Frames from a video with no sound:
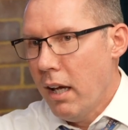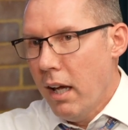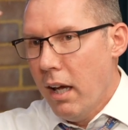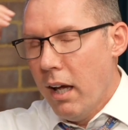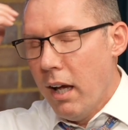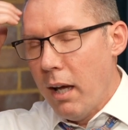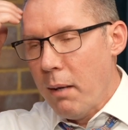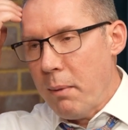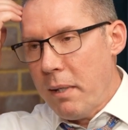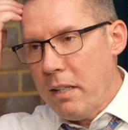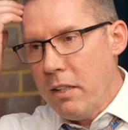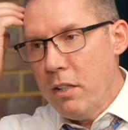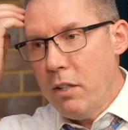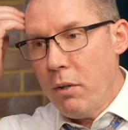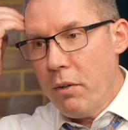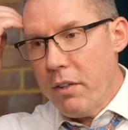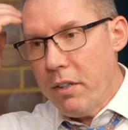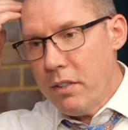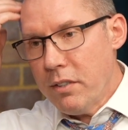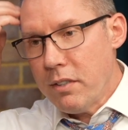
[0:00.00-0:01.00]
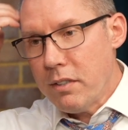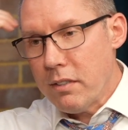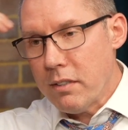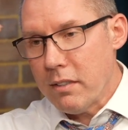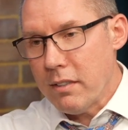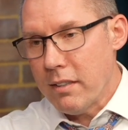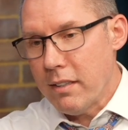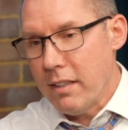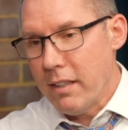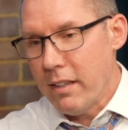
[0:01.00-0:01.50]
There's
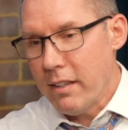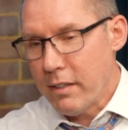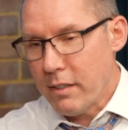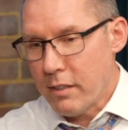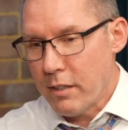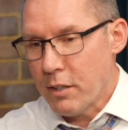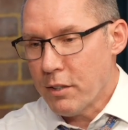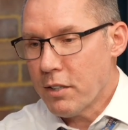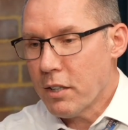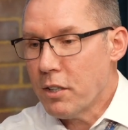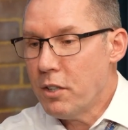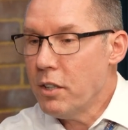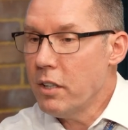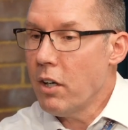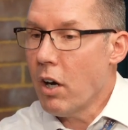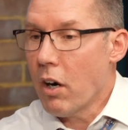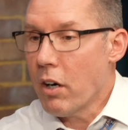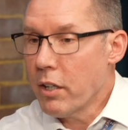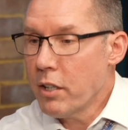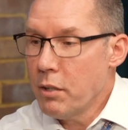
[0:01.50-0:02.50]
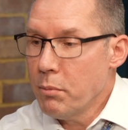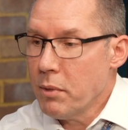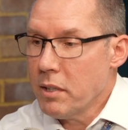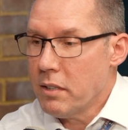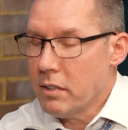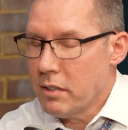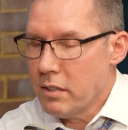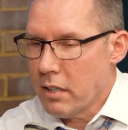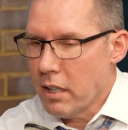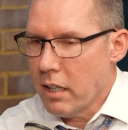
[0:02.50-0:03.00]
a good argument
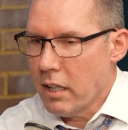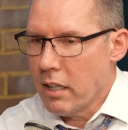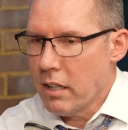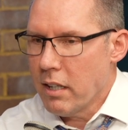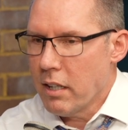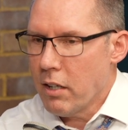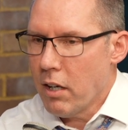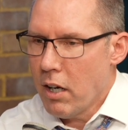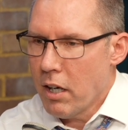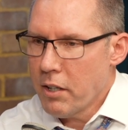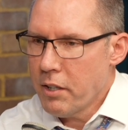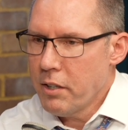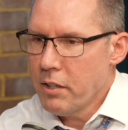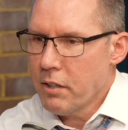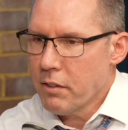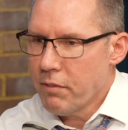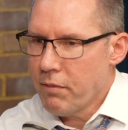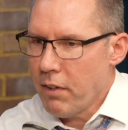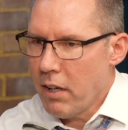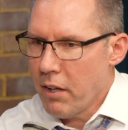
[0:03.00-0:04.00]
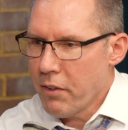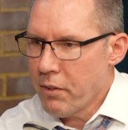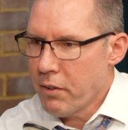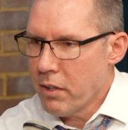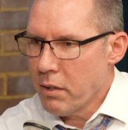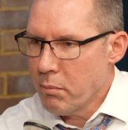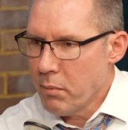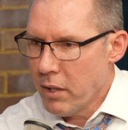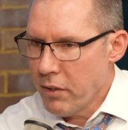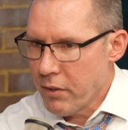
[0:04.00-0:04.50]
to say that honor your father
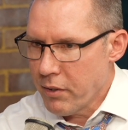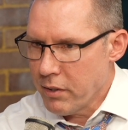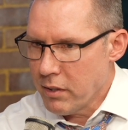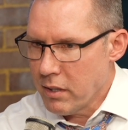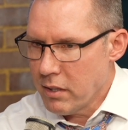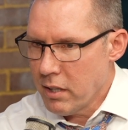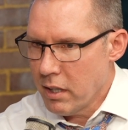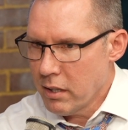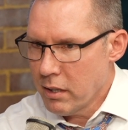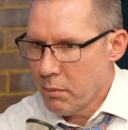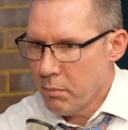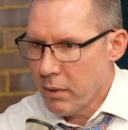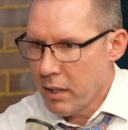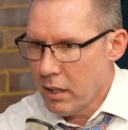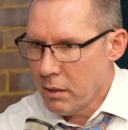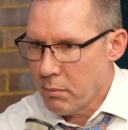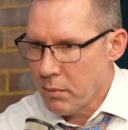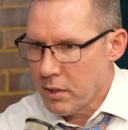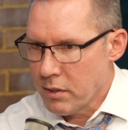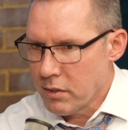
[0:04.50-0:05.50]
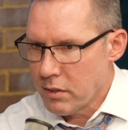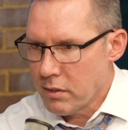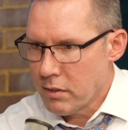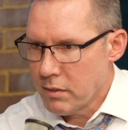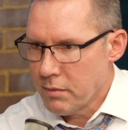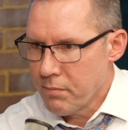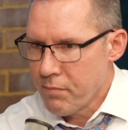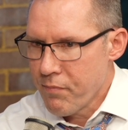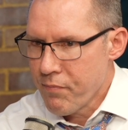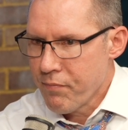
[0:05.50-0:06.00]
and mother in the Ten Commandments
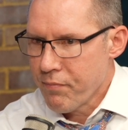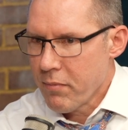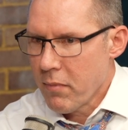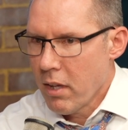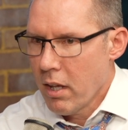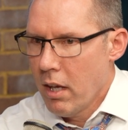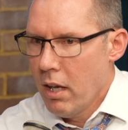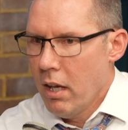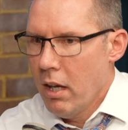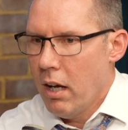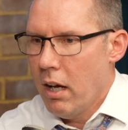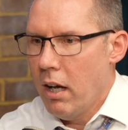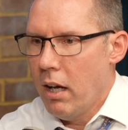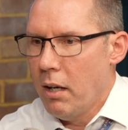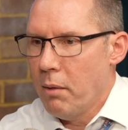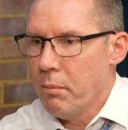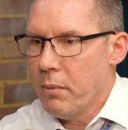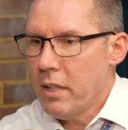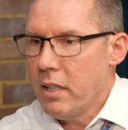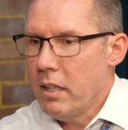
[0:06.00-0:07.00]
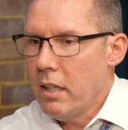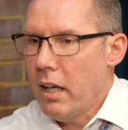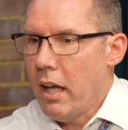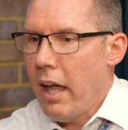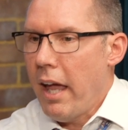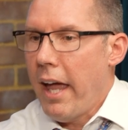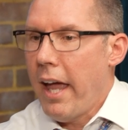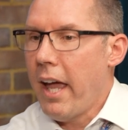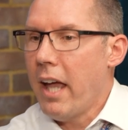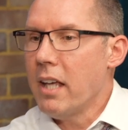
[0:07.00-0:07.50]

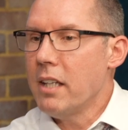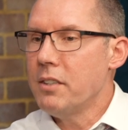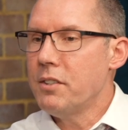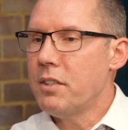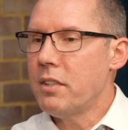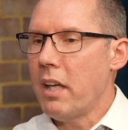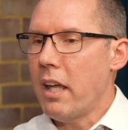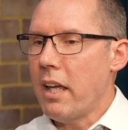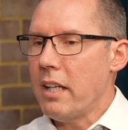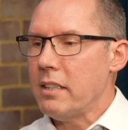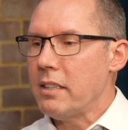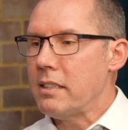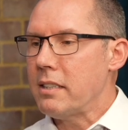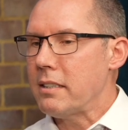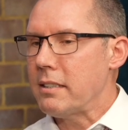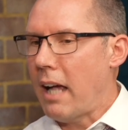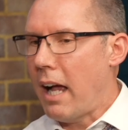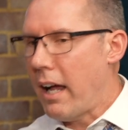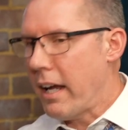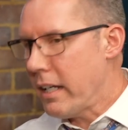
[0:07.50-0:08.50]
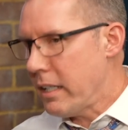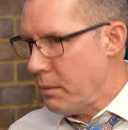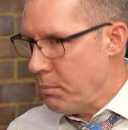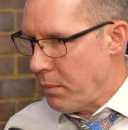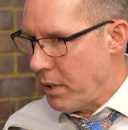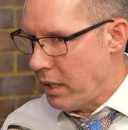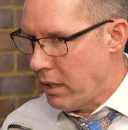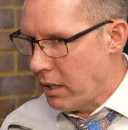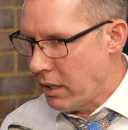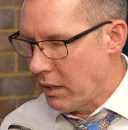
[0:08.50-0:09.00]
has a side
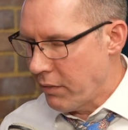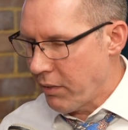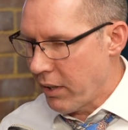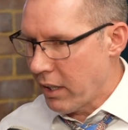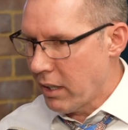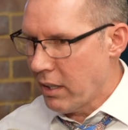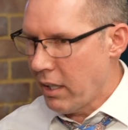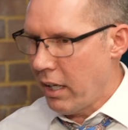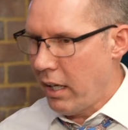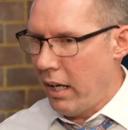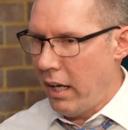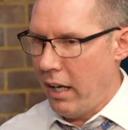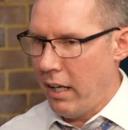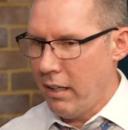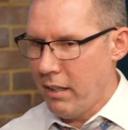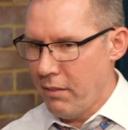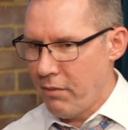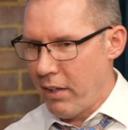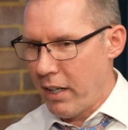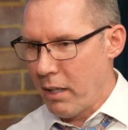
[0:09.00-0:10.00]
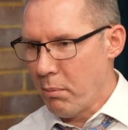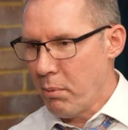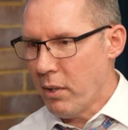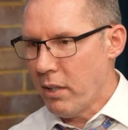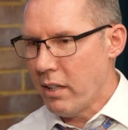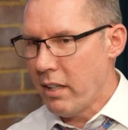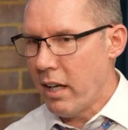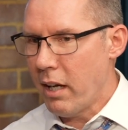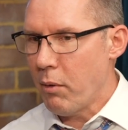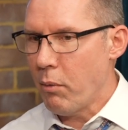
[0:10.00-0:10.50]
meaning, if I could put
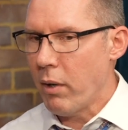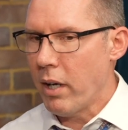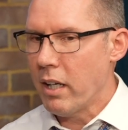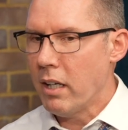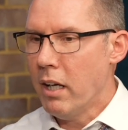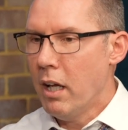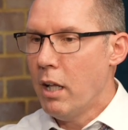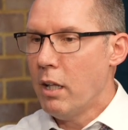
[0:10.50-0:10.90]
it that way.